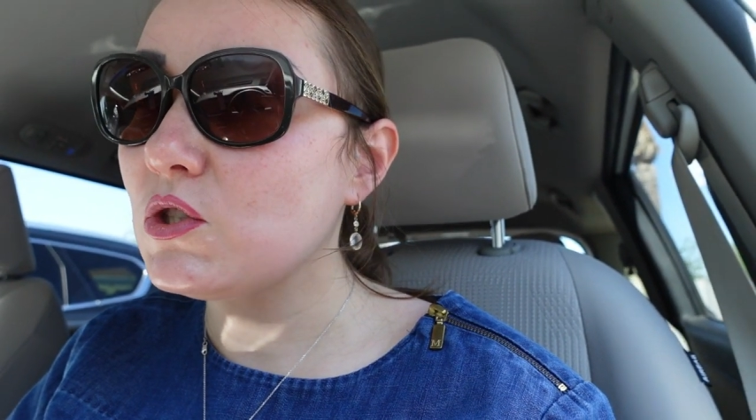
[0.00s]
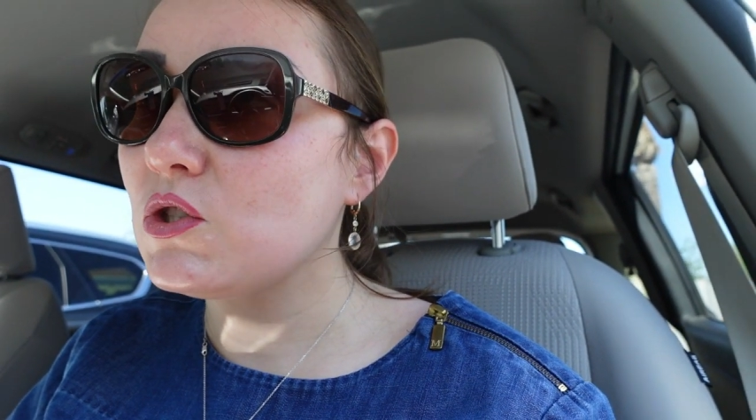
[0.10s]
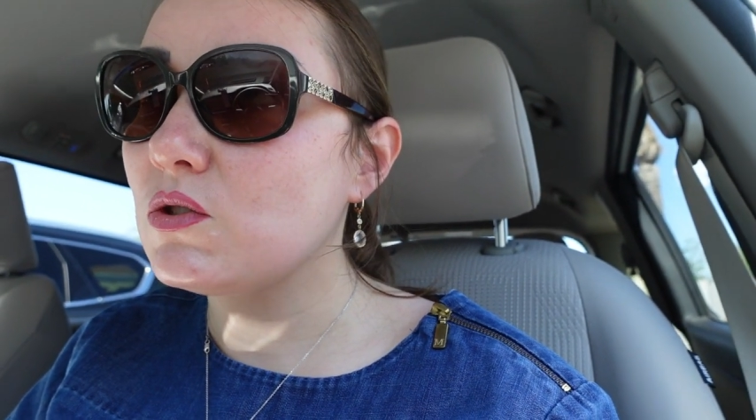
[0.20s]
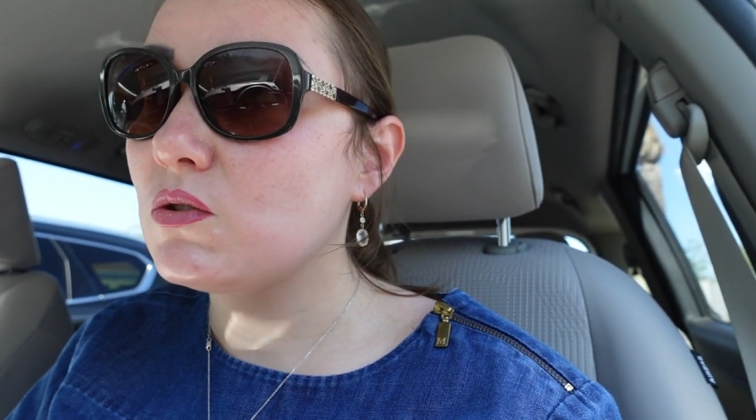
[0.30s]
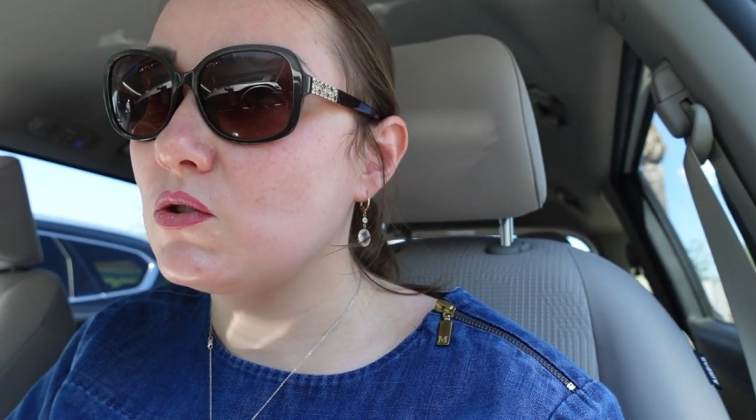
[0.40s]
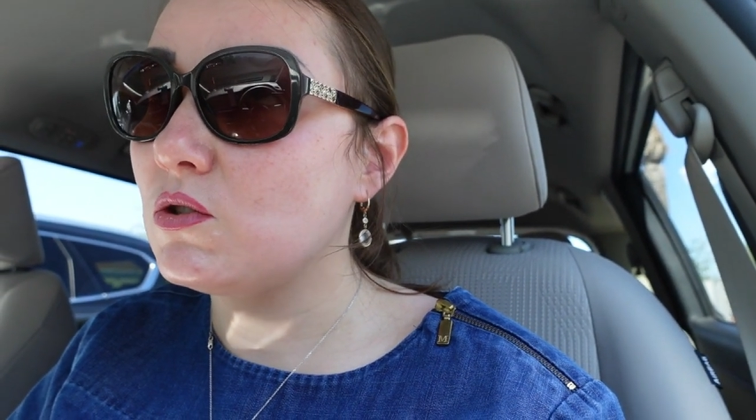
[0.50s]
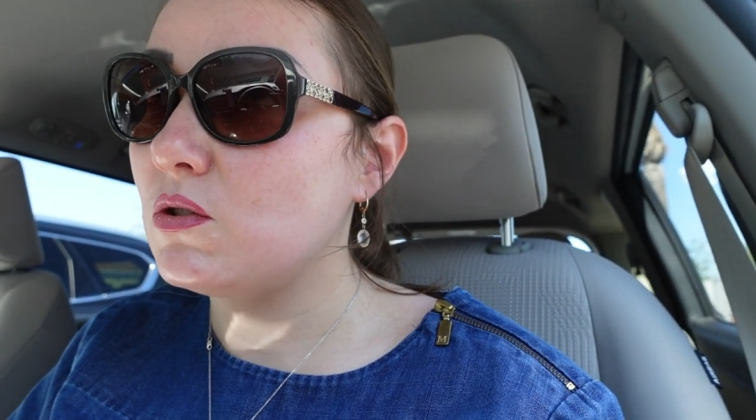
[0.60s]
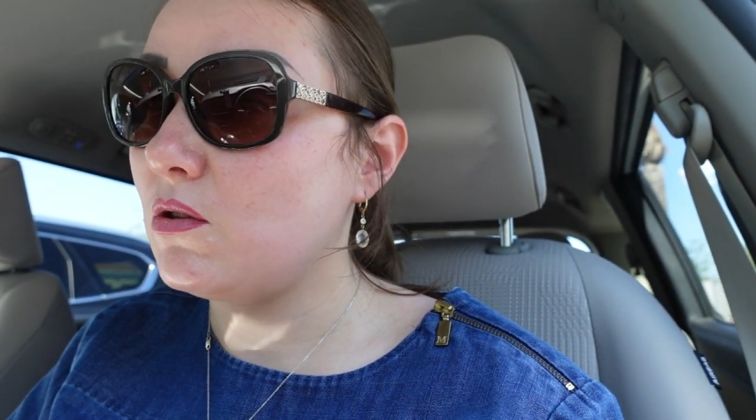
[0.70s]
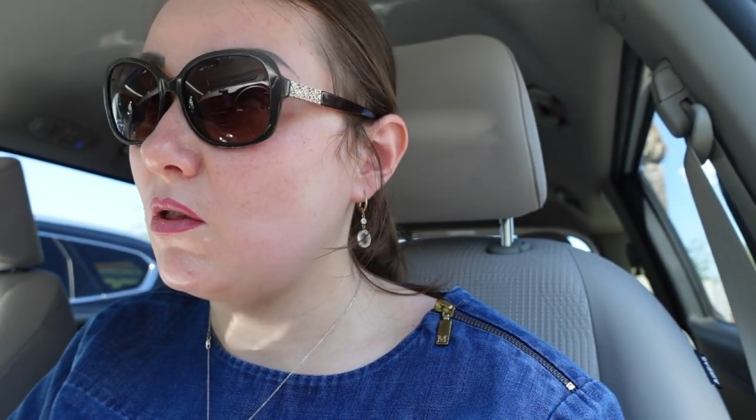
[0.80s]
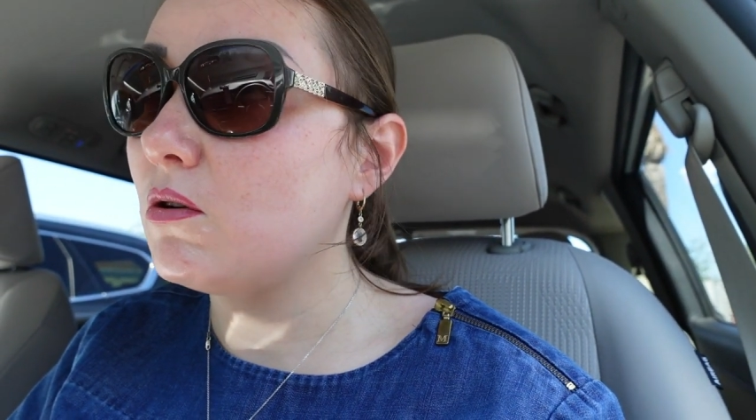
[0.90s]

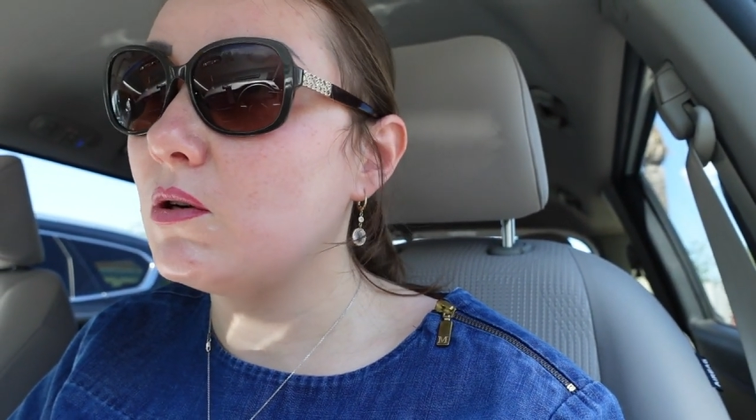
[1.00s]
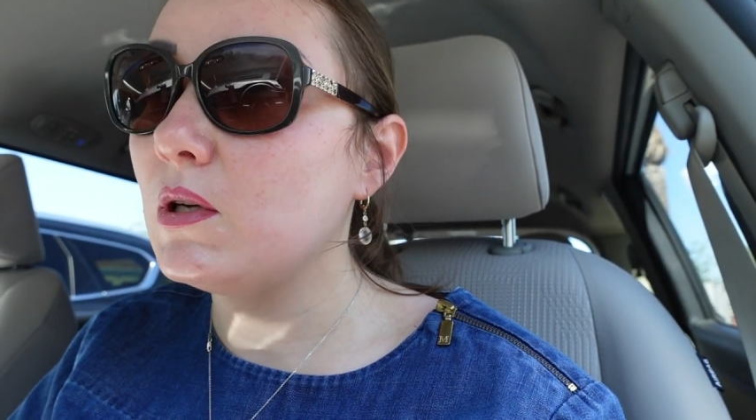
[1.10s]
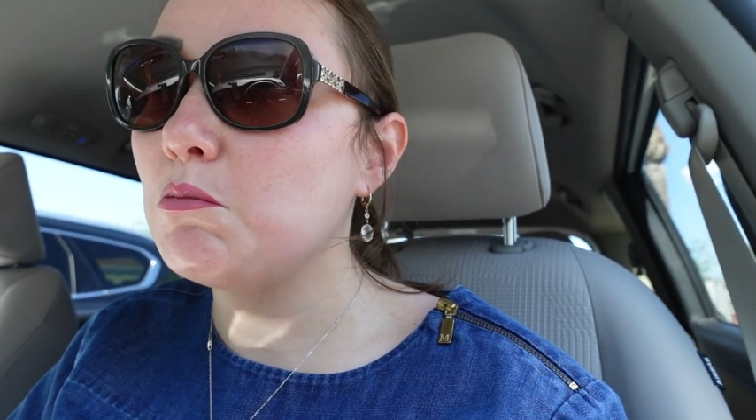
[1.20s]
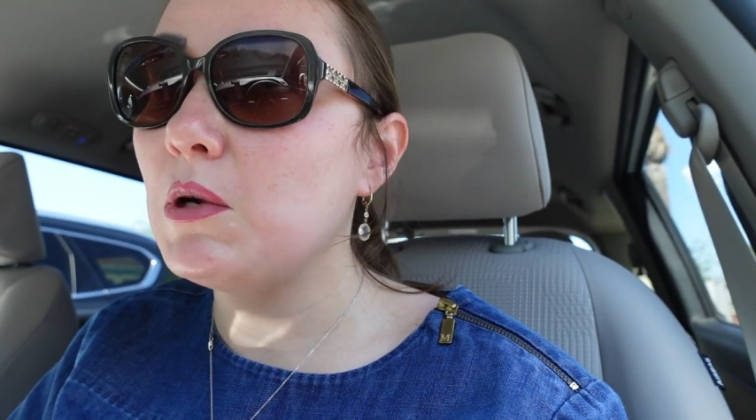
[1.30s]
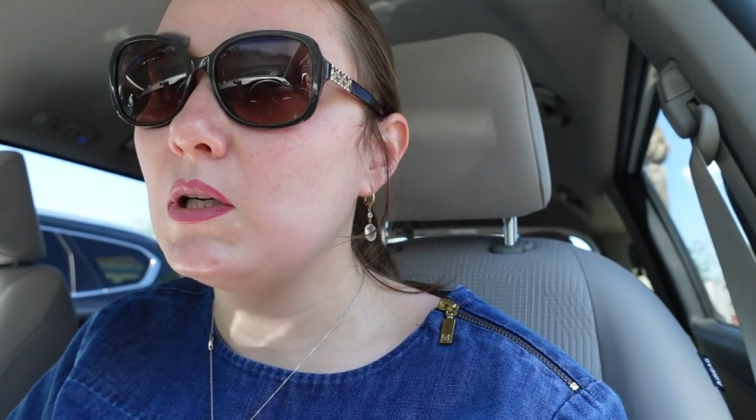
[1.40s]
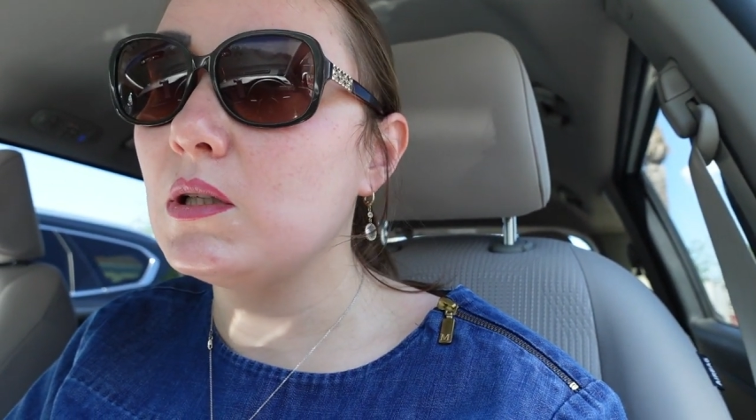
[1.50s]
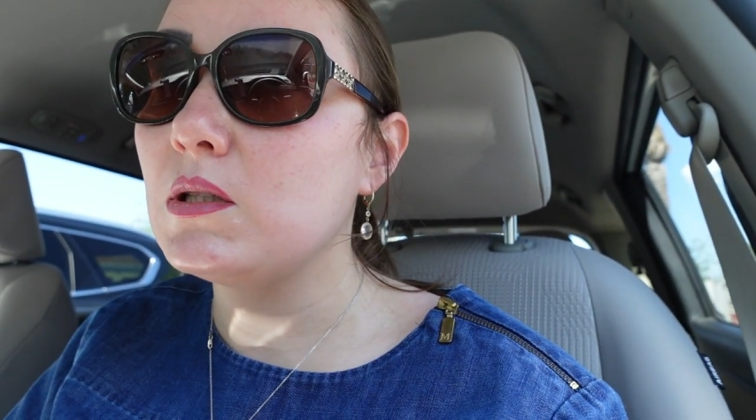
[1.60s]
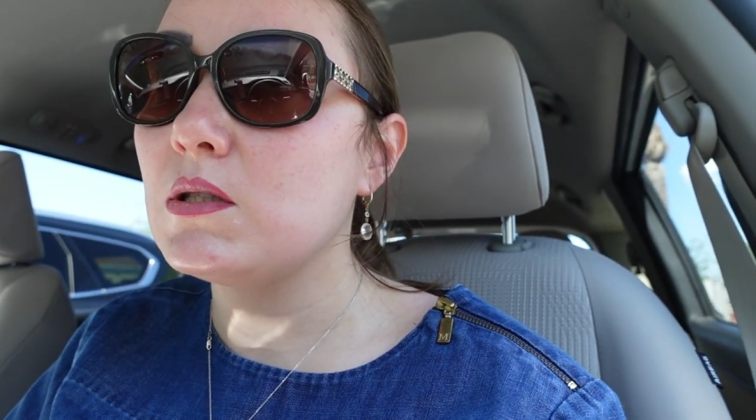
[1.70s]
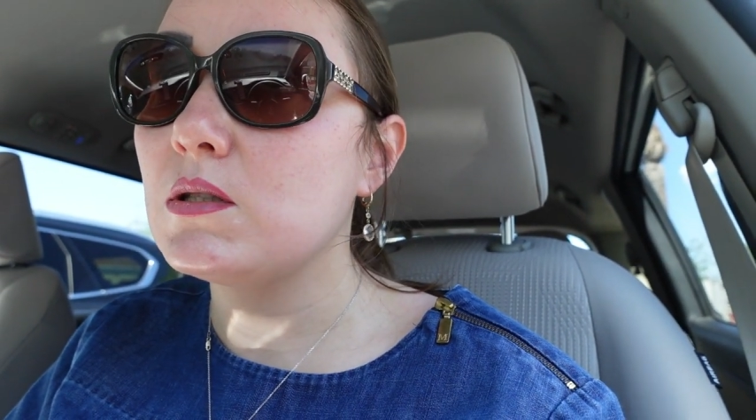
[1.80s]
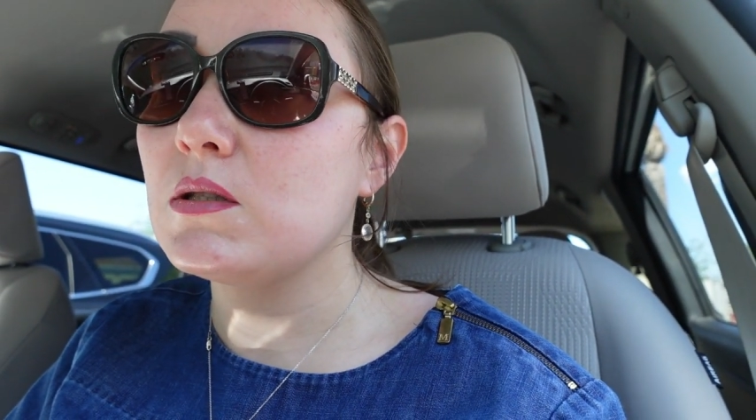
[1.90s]
30
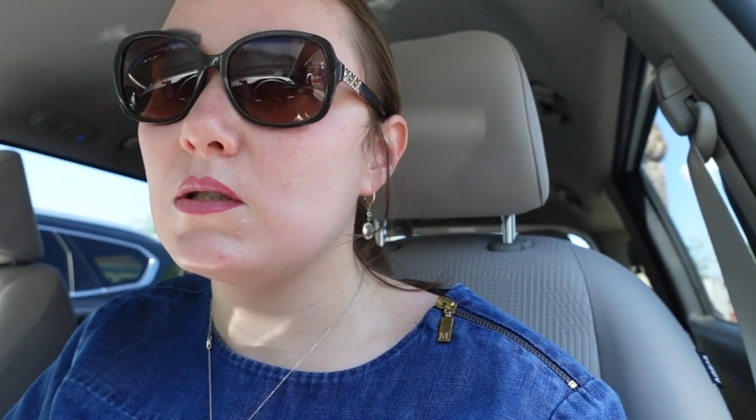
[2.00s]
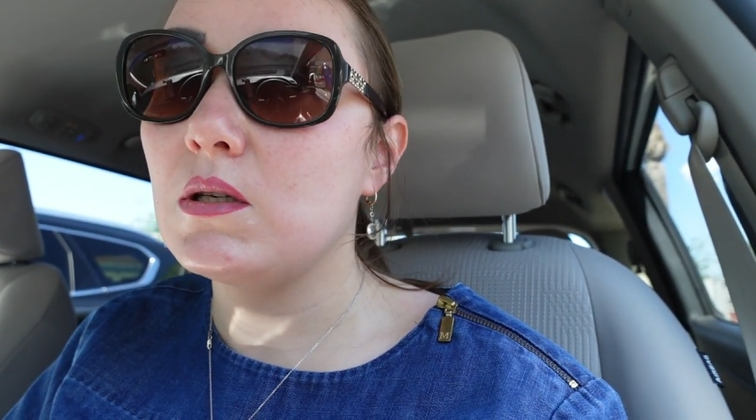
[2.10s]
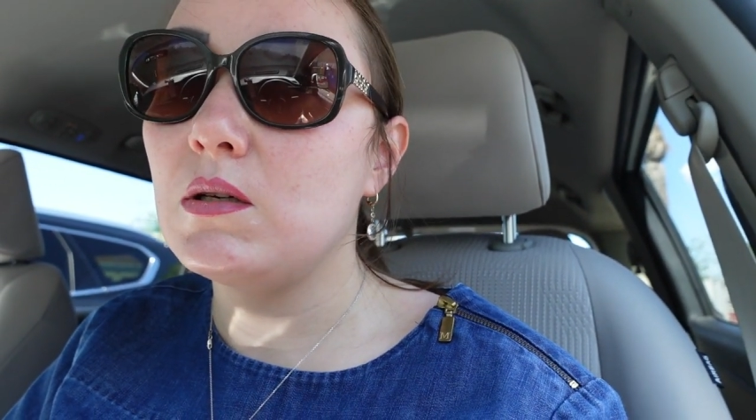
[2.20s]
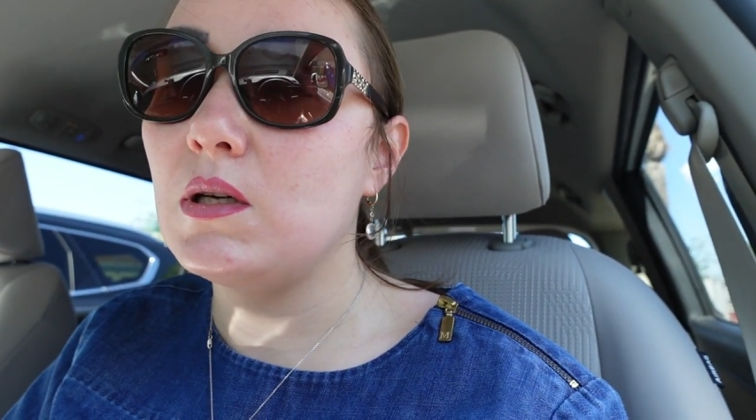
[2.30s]
minutes